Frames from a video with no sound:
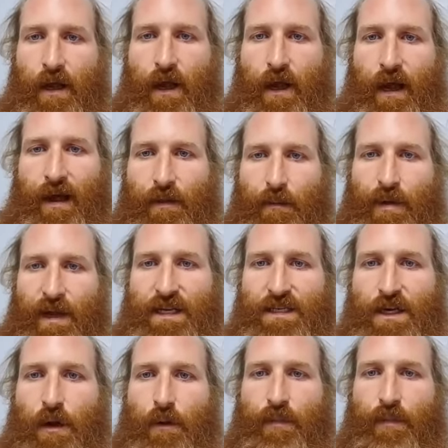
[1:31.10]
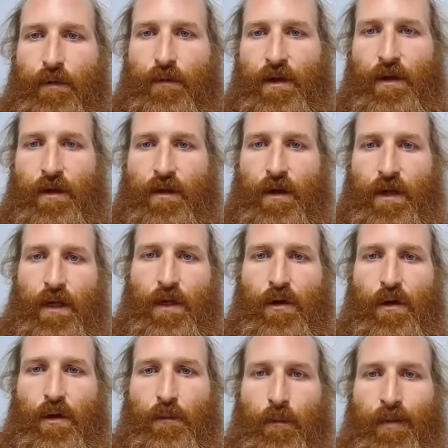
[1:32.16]
And the biggest compliment that you
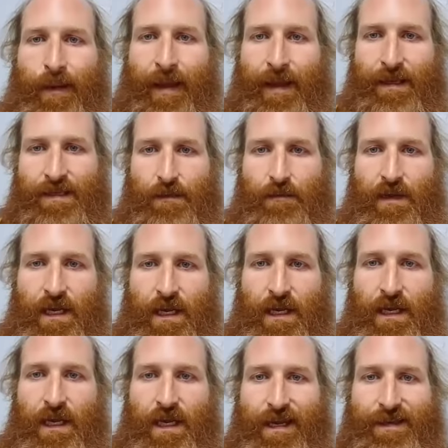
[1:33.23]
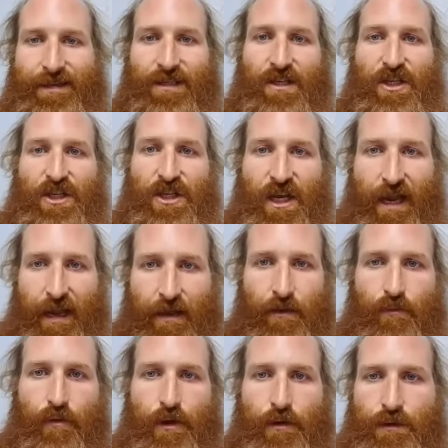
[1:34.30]
can pay to me is to share the
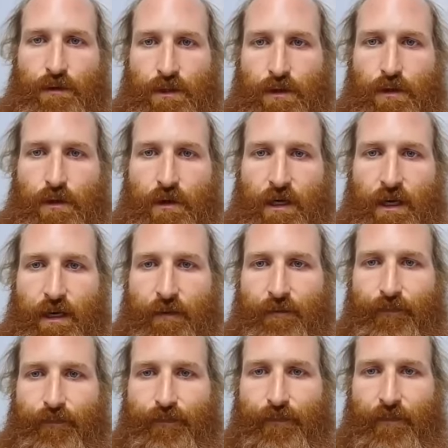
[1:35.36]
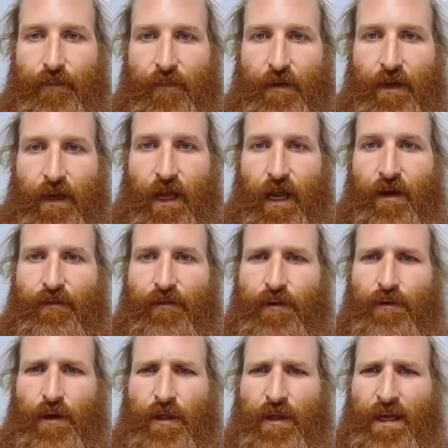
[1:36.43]
real story.
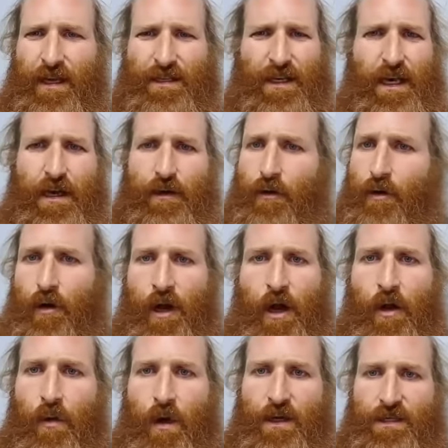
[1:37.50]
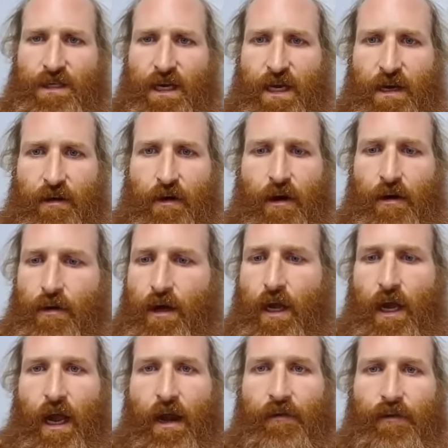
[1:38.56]
Everyone there's a hero, or no one's a hero.
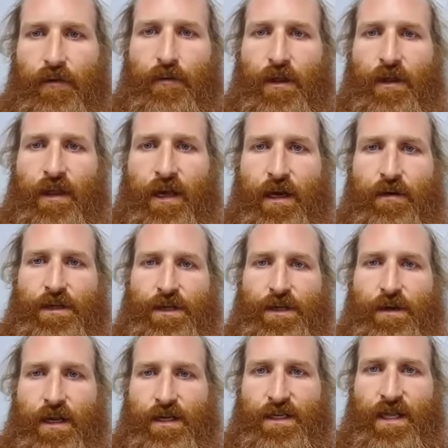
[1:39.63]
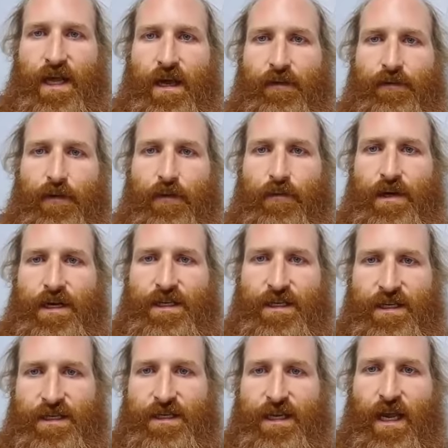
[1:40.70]
Everyone there is there for a reason,
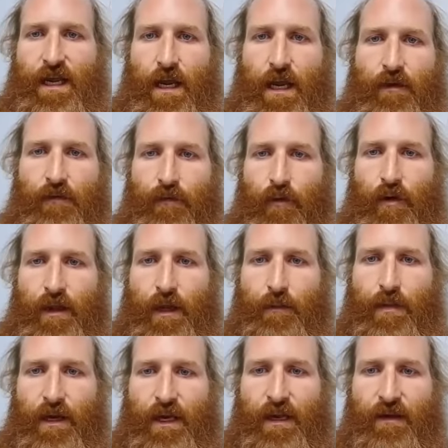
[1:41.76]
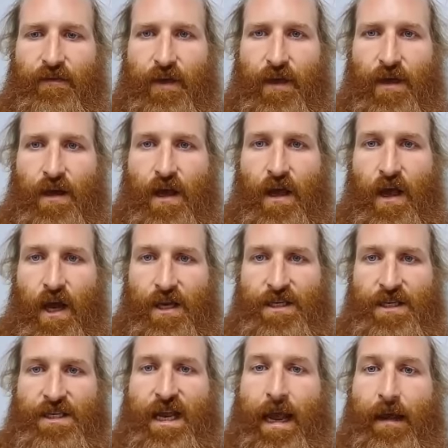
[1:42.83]
is standing up for what they believe in. I
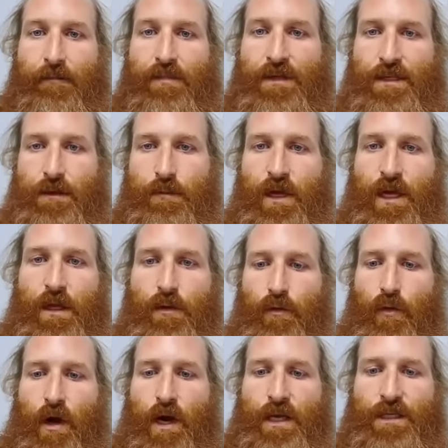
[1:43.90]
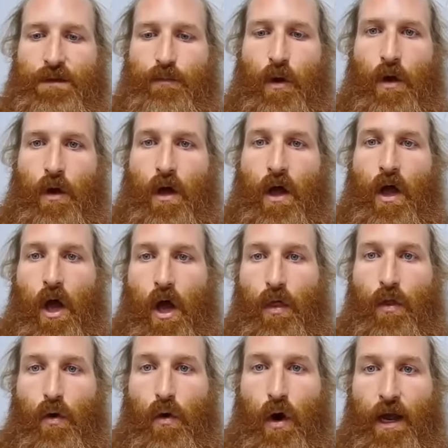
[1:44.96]
just happen to be in the right spot at
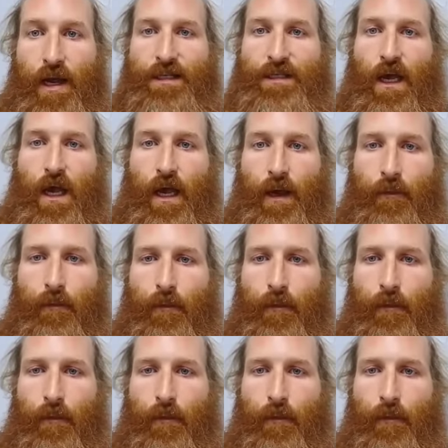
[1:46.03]
the right time.